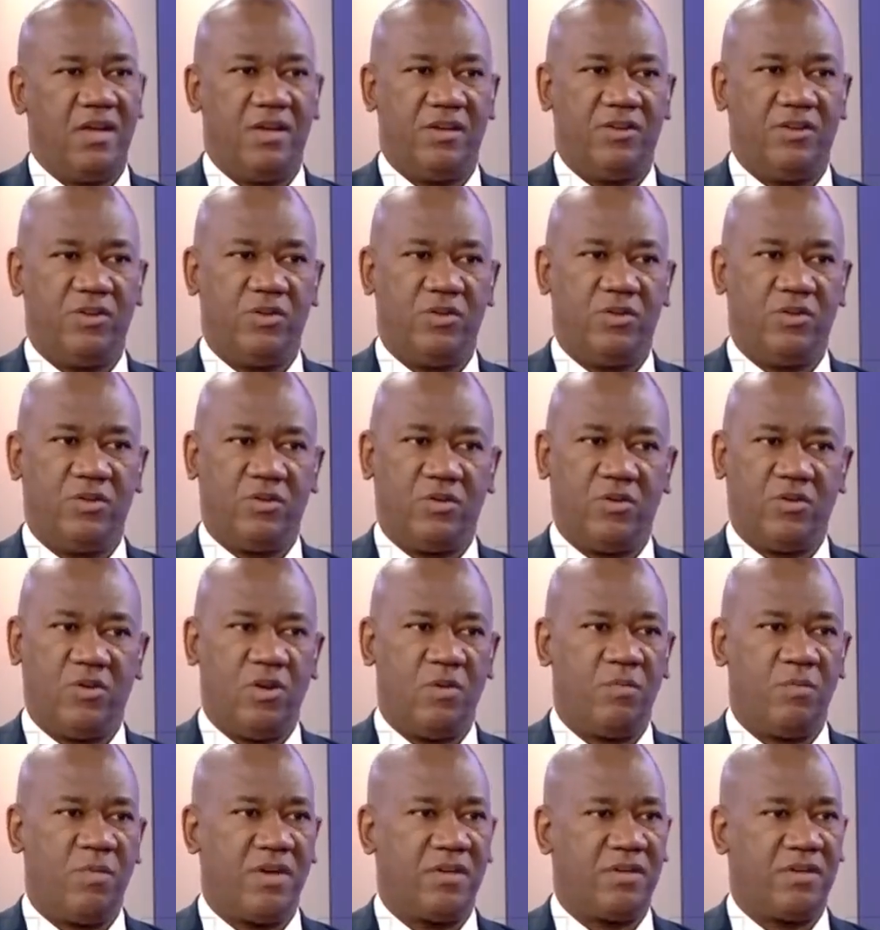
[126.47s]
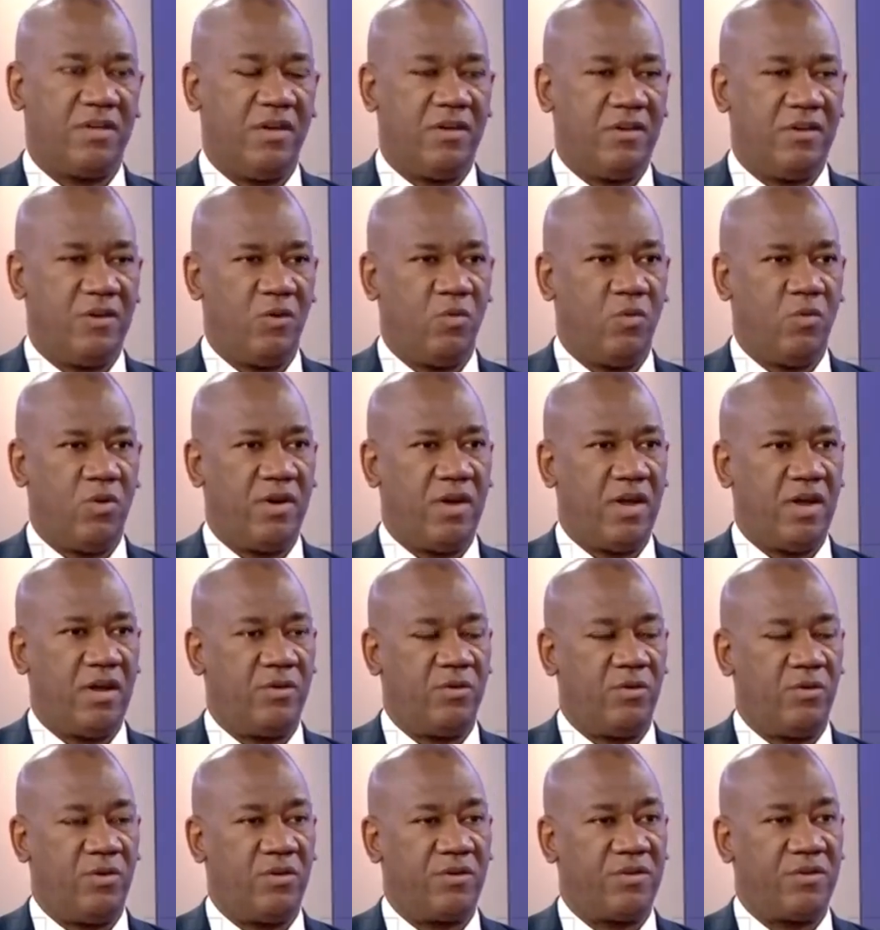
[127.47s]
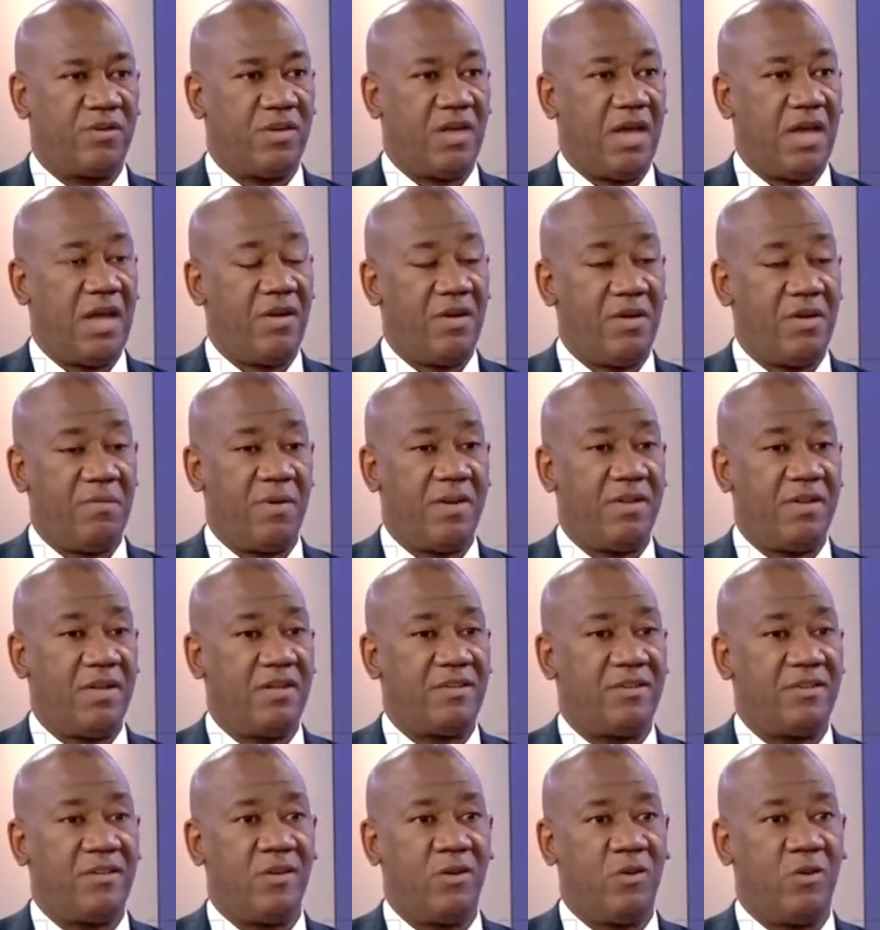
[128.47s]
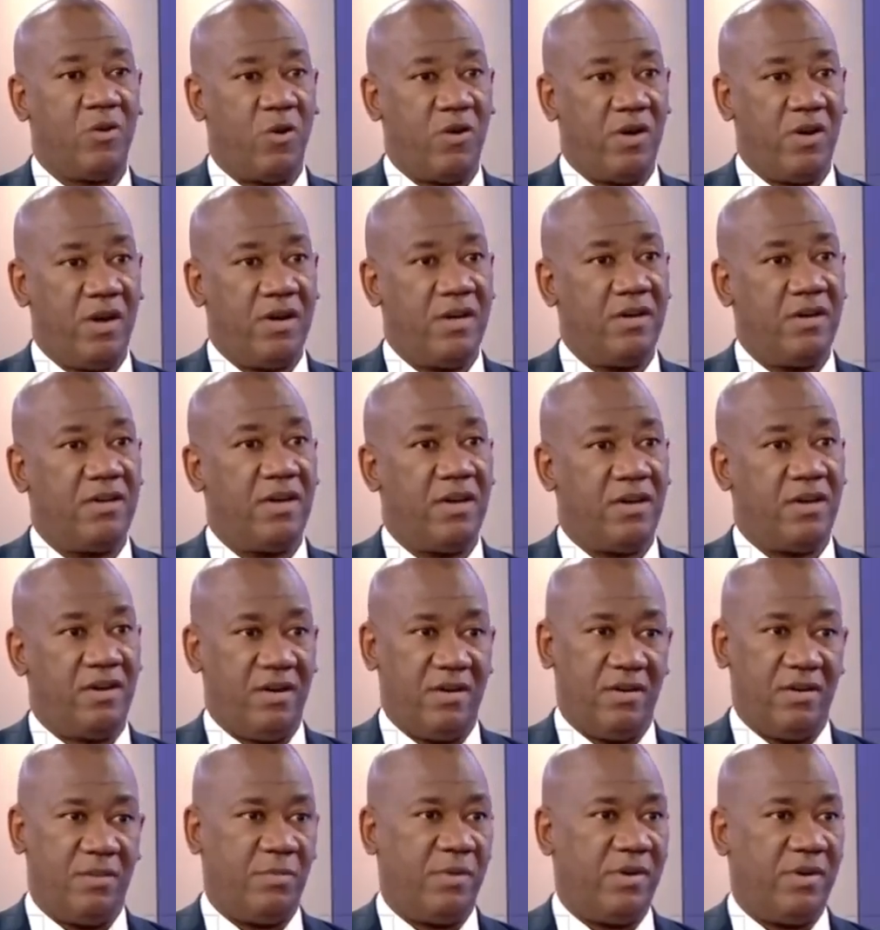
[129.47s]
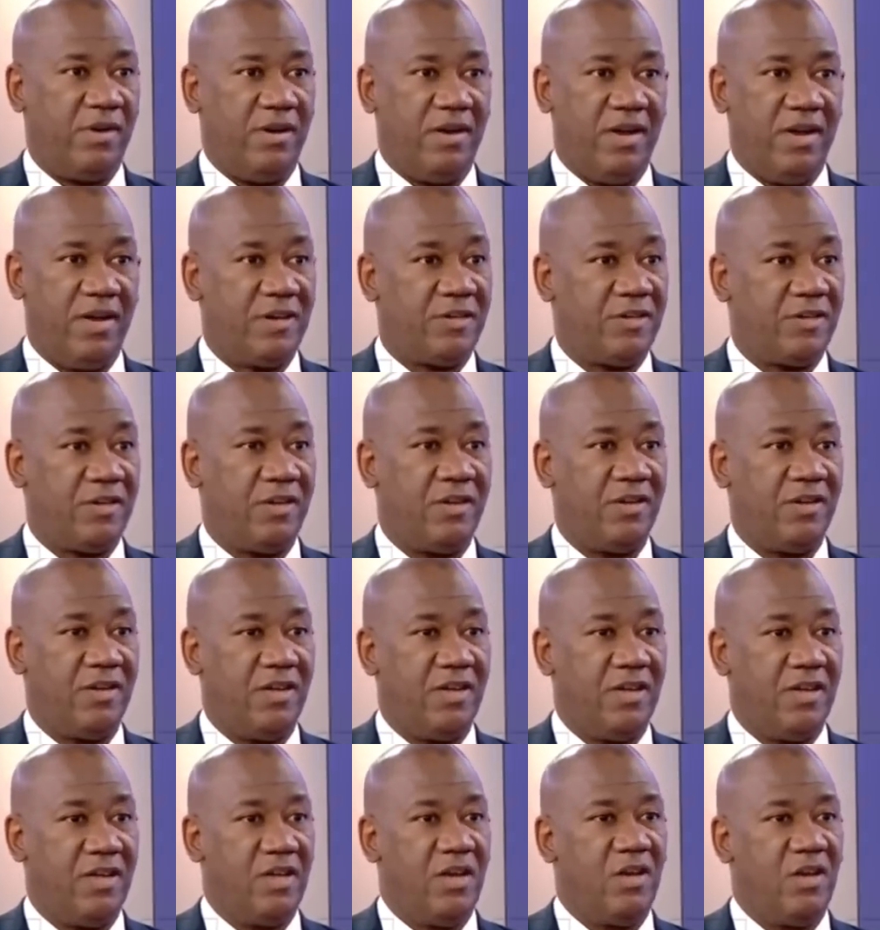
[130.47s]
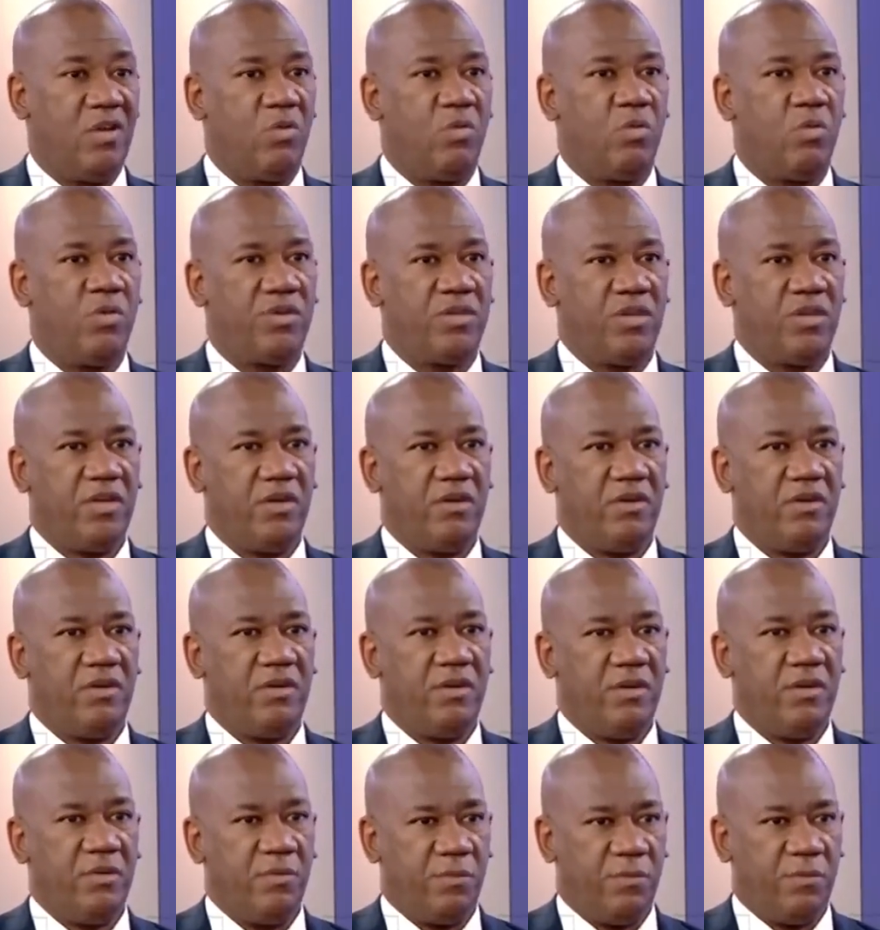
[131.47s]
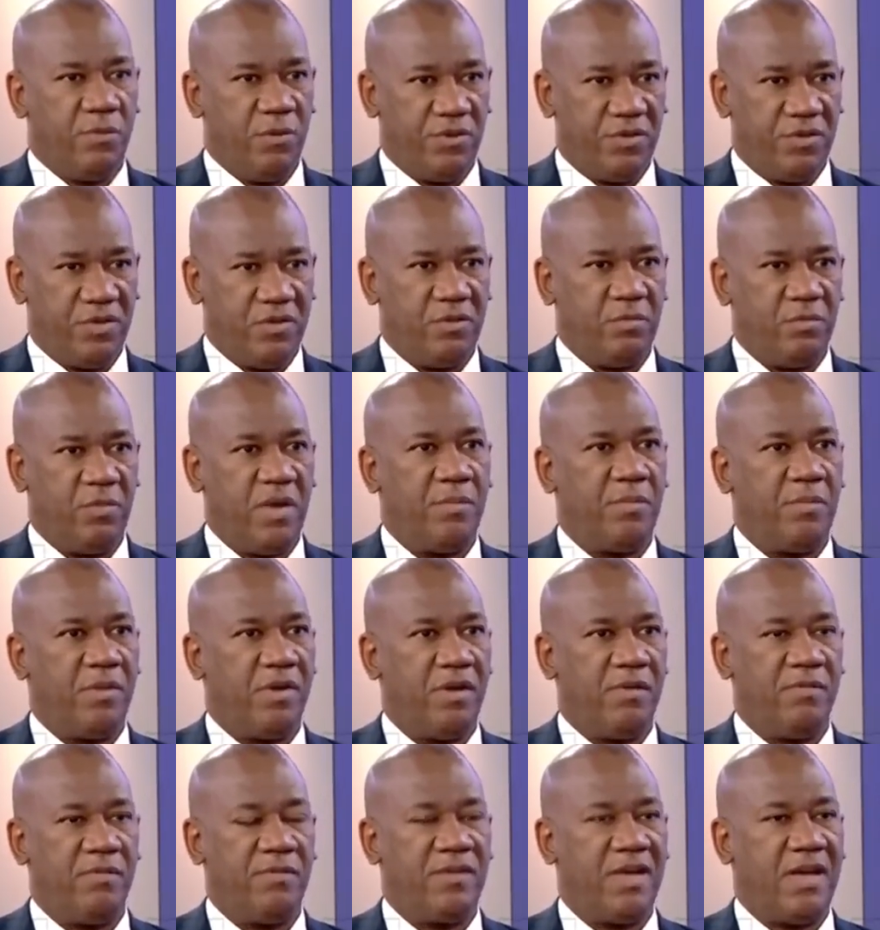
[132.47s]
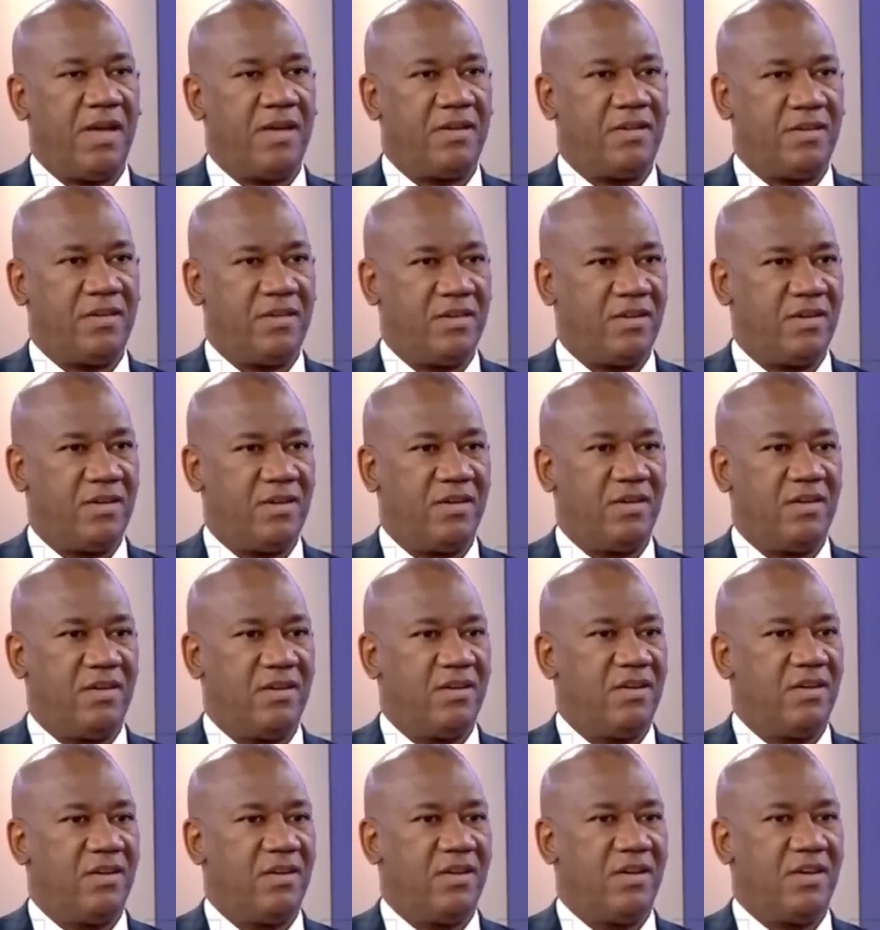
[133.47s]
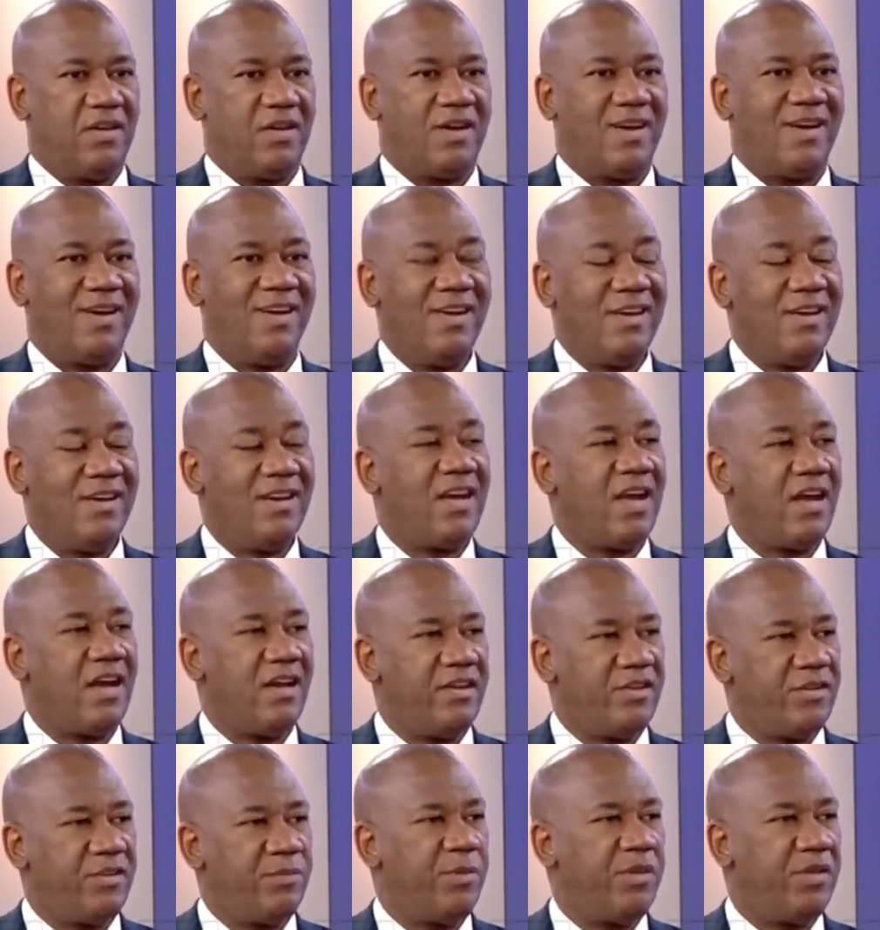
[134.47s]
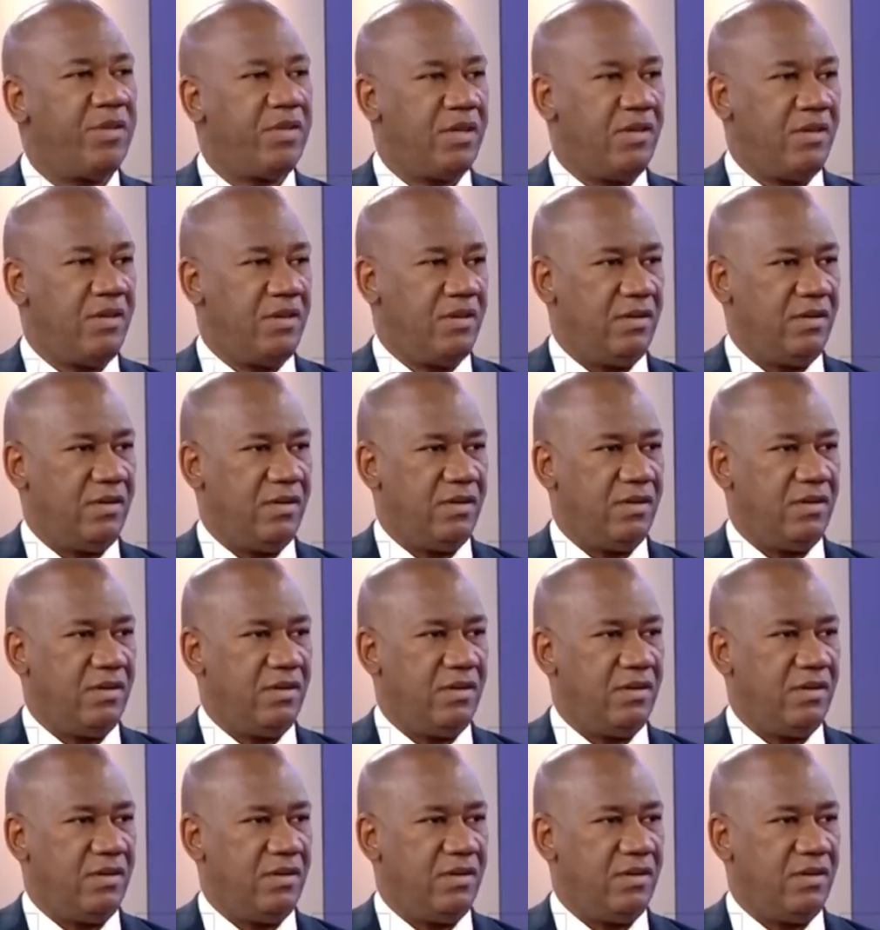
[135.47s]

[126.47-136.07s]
it should come as little wonder to us. However, they are still calling it a credible election, which reinforces my belief that, clinically speaking,